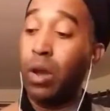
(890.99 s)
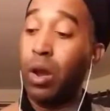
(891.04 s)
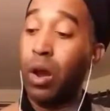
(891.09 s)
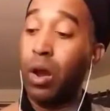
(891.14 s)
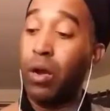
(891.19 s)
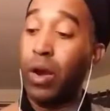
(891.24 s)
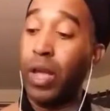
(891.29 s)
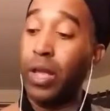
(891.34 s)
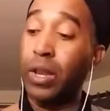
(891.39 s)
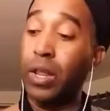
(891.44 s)

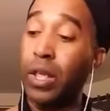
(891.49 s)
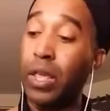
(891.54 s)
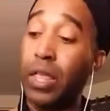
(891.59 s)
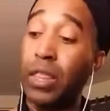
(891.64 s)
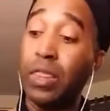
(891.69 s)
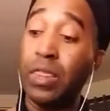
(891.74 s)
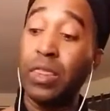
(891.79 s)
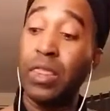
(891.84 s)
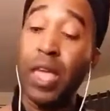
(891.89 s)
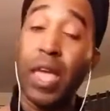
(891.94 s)
All right.
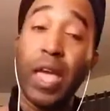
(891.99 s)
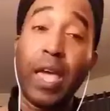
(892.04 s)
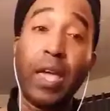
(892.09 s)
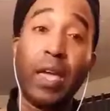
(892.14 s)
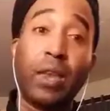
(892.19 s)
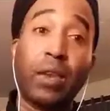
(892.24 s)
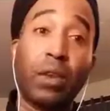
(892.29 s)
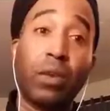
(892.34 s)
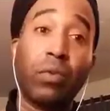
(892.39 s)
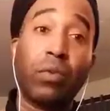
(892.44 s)
And
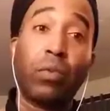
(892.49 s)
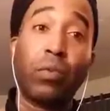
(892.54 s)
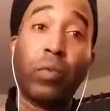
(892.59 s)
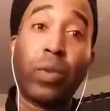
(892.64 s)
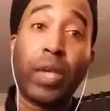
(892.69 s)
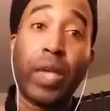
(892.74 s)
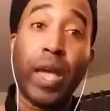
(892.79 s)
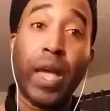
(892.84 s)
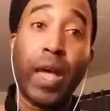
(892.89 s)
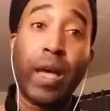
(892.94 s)
then
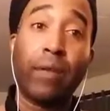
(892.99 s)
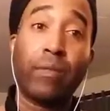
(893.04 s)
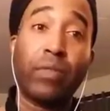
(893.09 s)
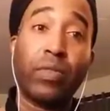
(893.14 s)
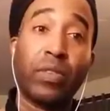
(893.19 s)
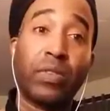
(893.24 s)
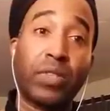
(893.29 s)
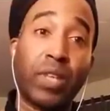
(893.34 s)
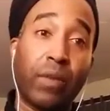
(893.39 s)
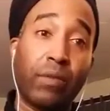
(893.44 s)
we have
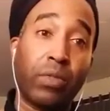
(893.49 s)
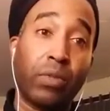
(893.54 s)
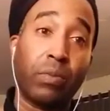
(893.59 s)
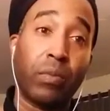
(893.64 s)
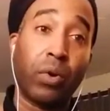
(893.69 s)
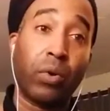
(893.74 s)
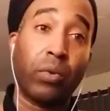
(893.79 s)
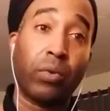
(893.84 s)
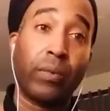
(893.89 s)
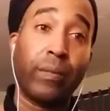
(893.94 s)
the seventh
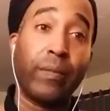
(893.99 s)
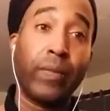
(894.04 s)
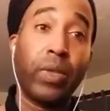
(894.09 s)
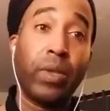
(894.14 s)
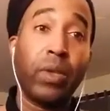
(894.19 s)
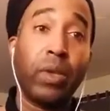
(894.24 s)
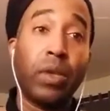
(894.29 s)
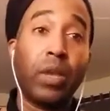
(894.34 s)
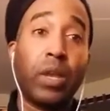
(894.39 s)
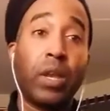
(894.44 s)
mode.
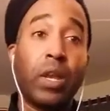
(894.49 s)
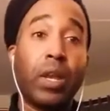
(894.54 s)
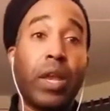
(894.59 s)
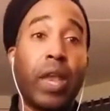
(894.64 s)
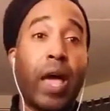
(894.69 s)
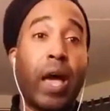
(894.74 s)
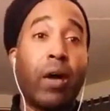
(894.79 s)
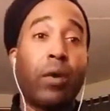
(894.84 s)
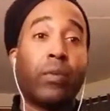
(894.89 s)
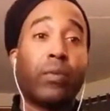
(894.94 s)

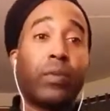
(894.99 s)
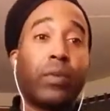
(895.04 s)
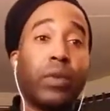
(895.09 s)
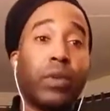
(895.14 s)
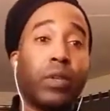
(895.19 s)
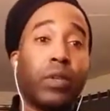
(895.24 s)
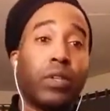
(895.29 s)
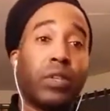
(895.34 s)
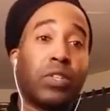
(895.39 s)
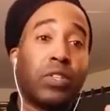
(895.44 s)
Now,
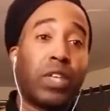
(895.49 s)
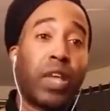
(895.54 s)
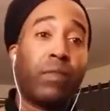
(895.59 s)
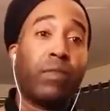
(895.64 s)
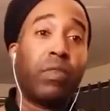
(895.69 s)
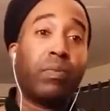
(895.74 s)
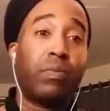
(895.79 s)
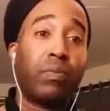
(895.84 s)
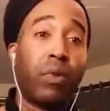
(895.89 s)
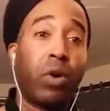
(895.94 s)

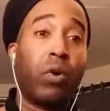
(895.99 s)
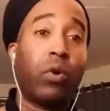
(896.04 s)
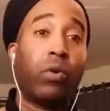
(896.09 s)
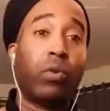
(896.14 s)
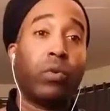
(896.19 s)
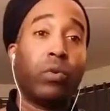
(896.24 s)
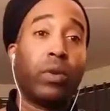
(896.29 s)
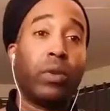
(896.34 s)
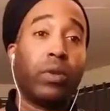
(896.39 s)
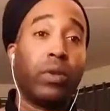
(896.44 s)
seventh
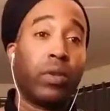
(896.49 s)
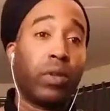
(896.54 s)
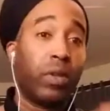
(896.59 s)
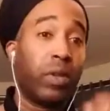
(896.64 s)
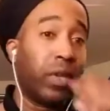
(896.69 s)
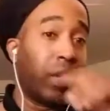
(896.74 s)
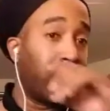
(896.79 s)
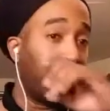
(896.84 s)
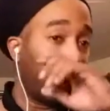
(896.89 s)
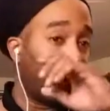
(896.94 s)
mode
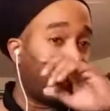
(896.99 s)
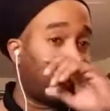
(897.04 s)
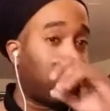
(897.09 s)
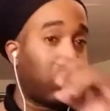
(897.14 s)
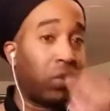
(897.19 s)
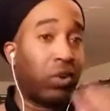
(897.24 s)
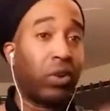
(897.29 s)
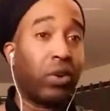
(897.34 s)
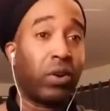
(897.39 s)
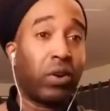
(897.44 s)
is
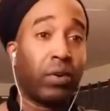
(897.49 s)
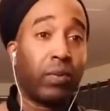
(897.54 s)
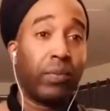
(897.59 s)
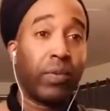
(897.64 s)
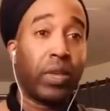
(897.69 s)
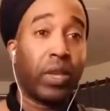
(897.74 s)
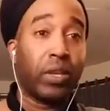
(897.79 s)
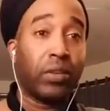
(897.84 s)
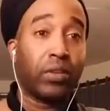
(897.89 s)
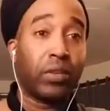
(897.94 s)

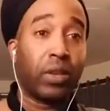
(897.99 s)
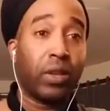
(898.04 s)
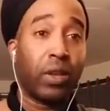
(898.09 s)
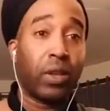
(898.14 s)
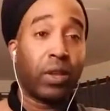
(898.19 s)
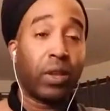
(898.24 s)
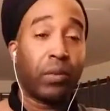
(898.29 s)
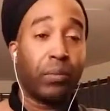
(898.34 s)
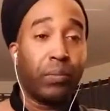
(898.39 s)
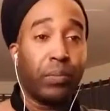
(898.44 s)

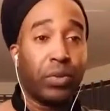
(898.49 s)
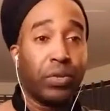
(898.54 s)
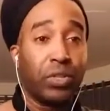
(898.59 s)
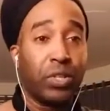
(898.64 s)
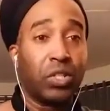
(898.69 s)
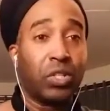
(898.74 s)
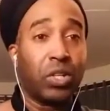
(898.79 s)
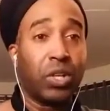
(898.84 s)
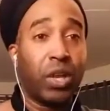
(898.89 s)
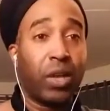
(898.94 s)
the
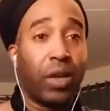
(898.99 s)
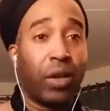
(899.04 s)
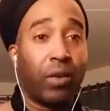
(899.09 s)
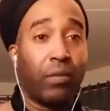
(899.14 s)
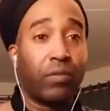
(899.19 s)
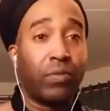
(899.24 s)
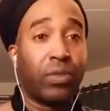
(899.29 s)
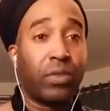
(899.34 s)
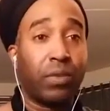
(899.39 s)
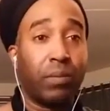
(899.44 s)
position
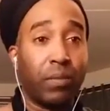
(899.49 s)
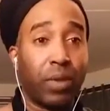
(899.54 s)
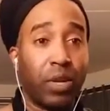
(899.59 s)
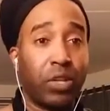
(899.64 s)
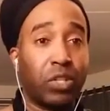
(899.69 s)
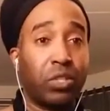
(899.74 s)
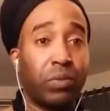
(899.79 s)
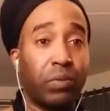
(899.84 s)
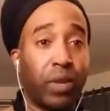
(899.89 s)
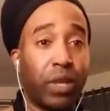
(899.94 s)
of
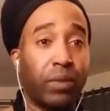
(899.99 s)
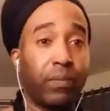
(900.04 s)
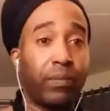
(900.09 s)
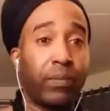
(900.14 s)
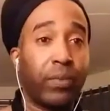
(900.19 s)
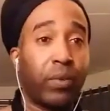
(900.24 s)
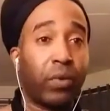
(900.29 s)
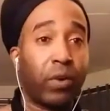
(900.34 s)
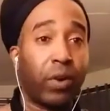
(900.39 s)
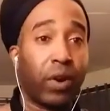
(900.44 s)
diminishment.
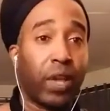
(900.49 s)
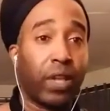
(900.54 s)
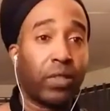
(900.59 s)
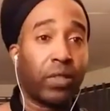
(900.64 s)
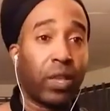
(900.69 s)
All right.